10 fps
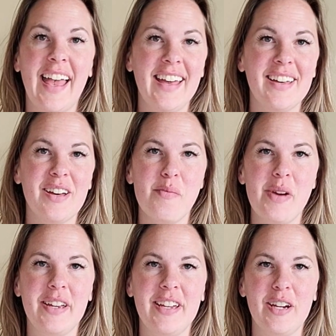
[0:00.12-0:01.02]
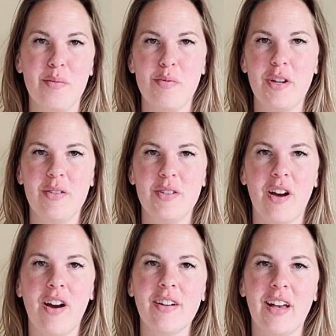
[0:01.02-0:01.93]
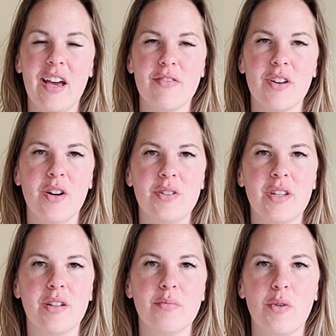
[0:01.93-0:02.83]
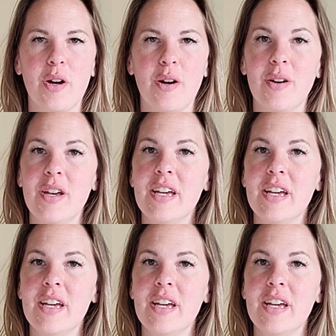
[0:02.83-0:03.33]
Hey, Amanda here, bringing you into our life at Hotel Moro.